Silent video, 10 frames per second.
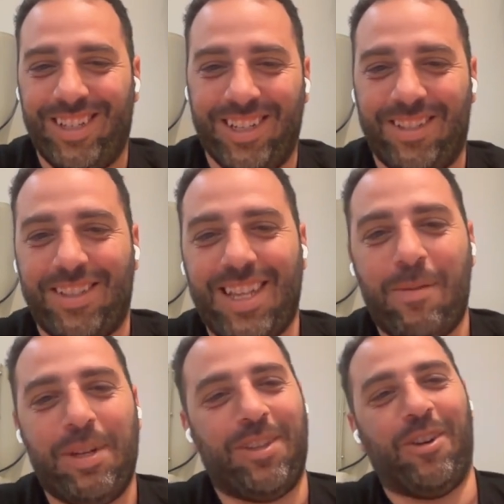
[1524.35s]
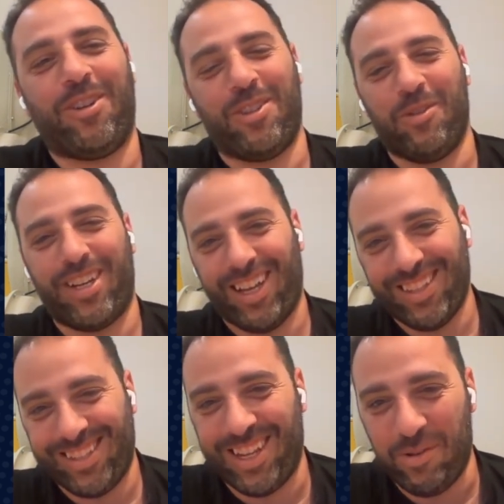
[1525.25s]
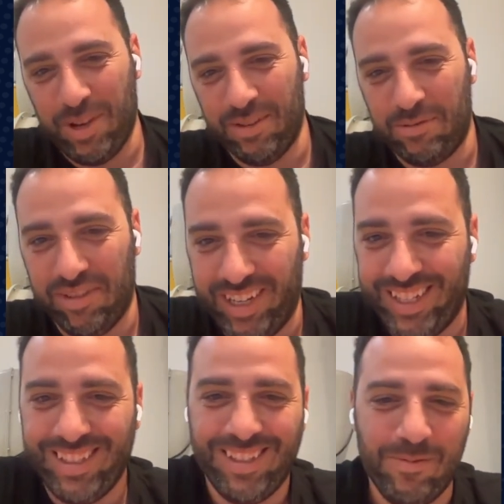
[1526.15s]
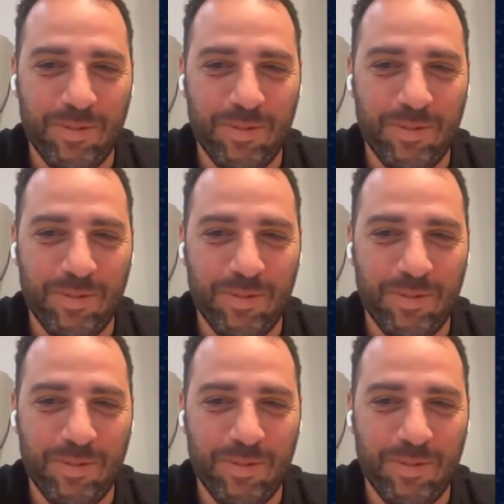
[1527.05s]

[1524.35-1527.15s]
it's a summit talk, so we can't say we have failed,